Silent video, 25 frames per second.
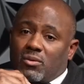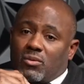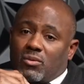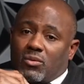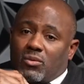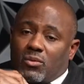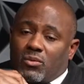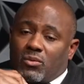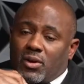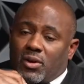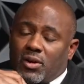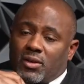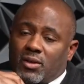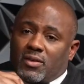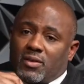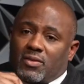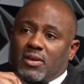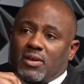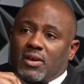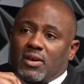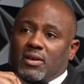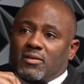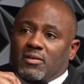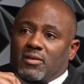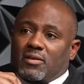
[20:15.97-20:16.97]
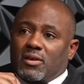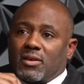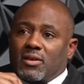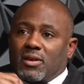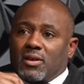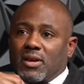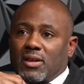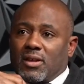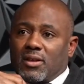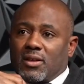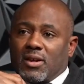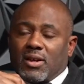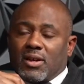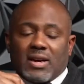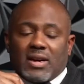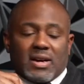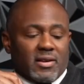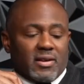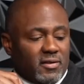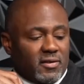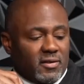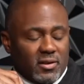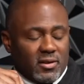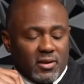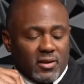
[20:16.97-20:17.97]
one of the things that I
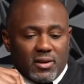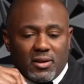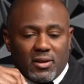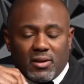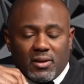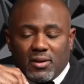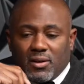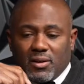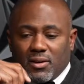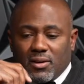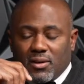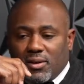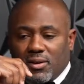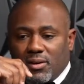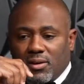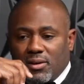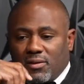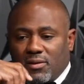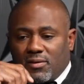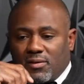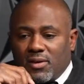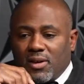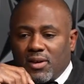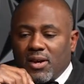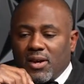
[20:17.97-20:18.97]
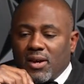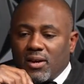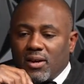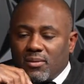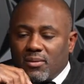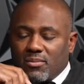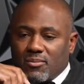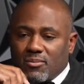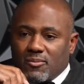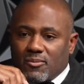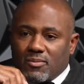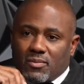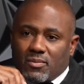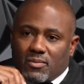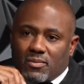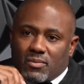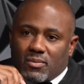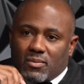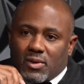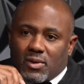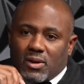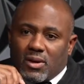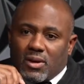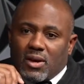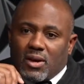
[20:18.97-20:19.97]
see is that
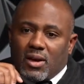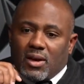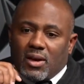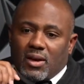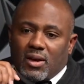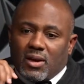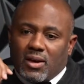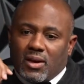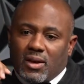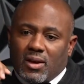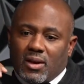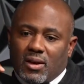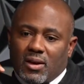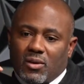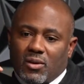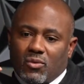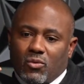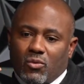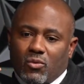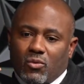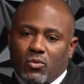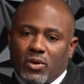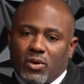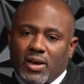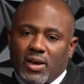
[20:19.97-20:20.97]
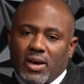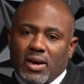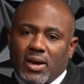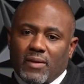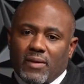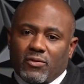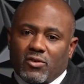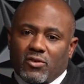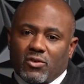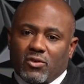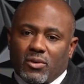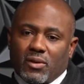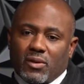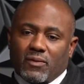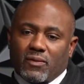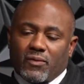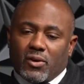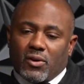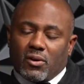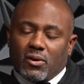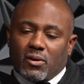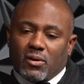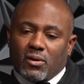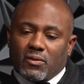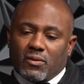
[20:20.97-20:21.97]
we have to
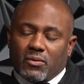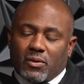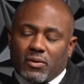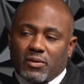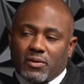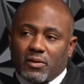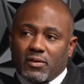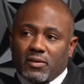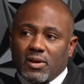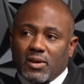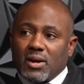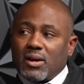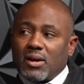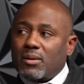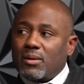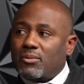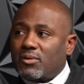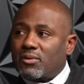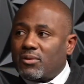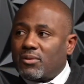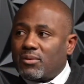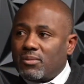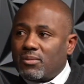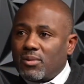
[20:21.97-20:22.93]
evolve with the times.